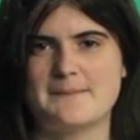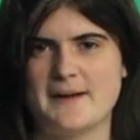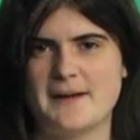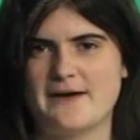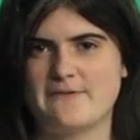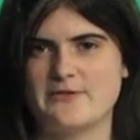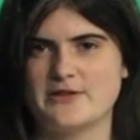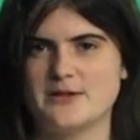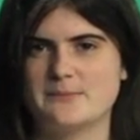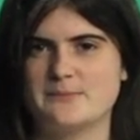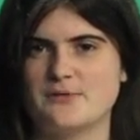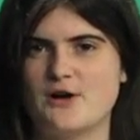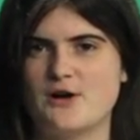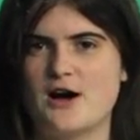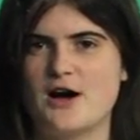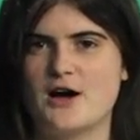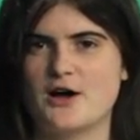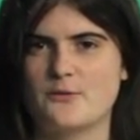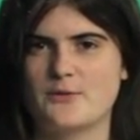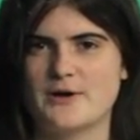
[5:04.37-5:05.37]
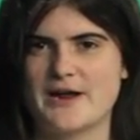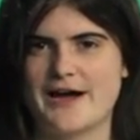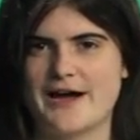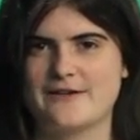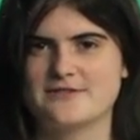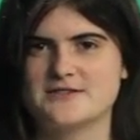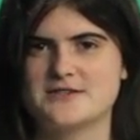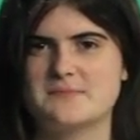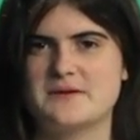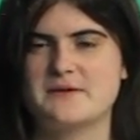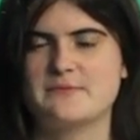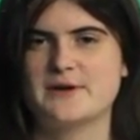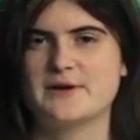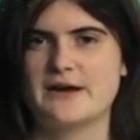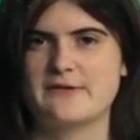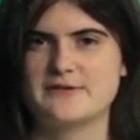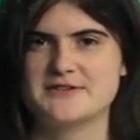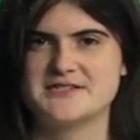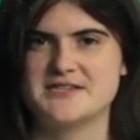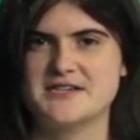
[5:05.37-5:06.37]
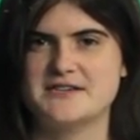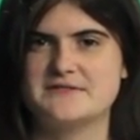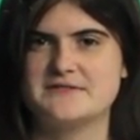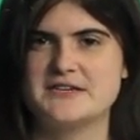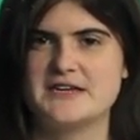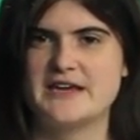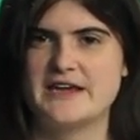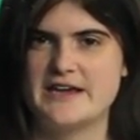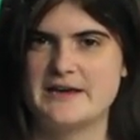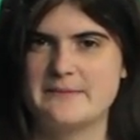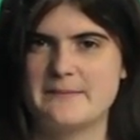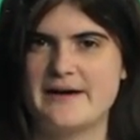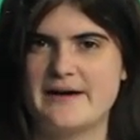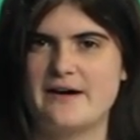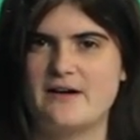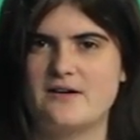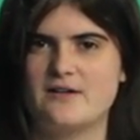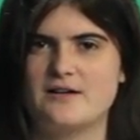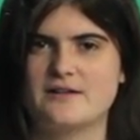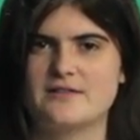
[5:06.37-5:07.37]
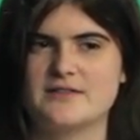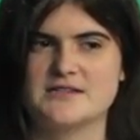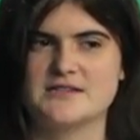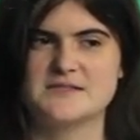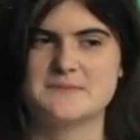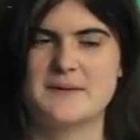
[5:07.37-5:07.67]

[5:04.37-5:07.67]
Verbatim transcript: time having the blog would have to be when I received an email